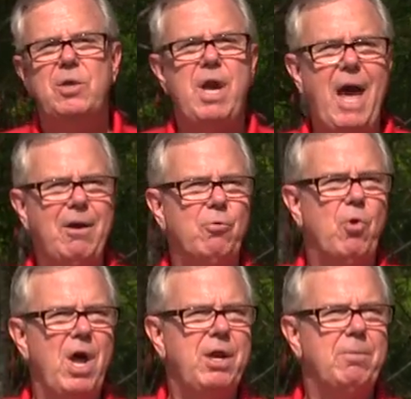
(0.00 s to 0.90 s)
gotta
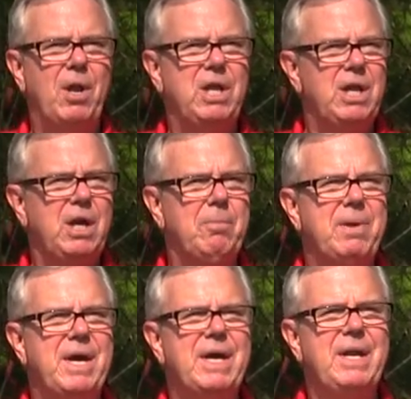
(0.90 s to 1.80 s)
run him a little
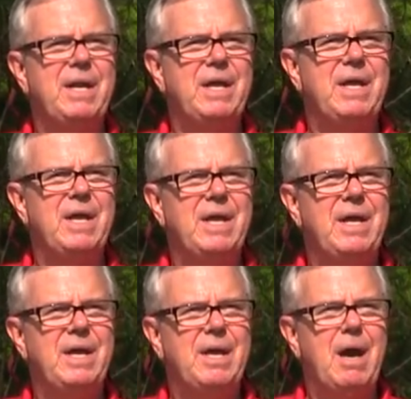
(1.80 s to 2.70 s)
bit.
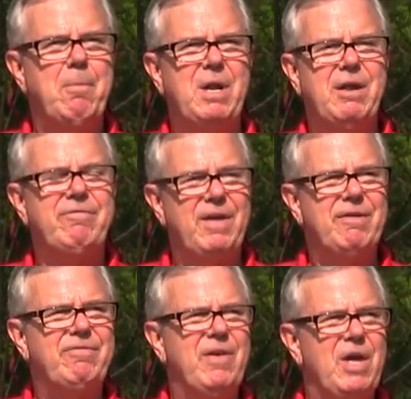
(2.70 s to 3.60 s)
I mean,
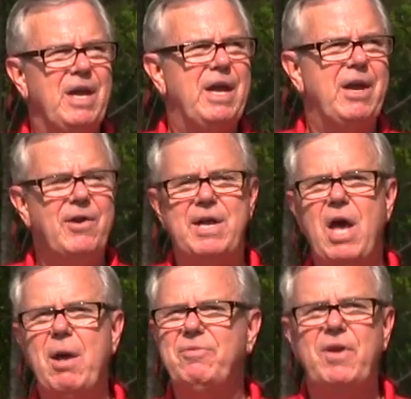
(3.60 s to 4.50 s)
if here he
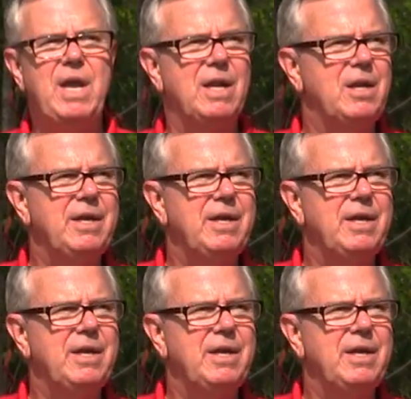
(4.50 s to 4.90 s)
comes again,